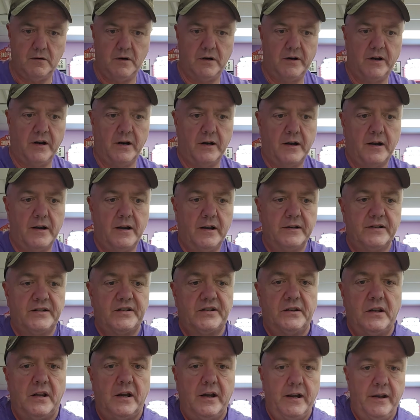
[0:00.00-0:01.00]
going to kind of
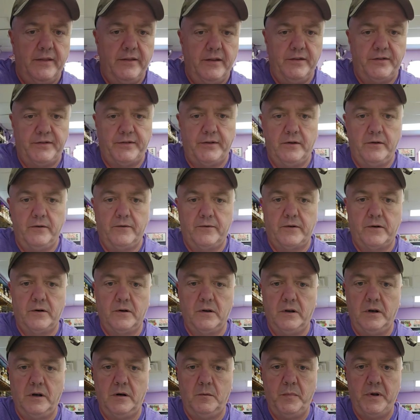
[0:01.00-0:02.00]
slide this over
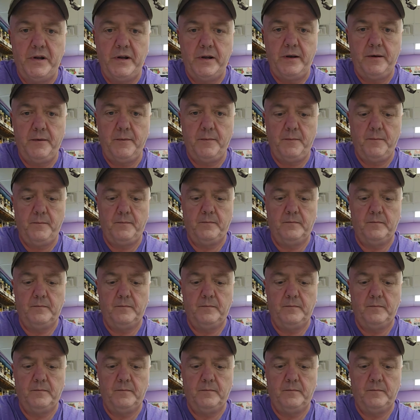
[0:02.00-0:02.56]
a little bit.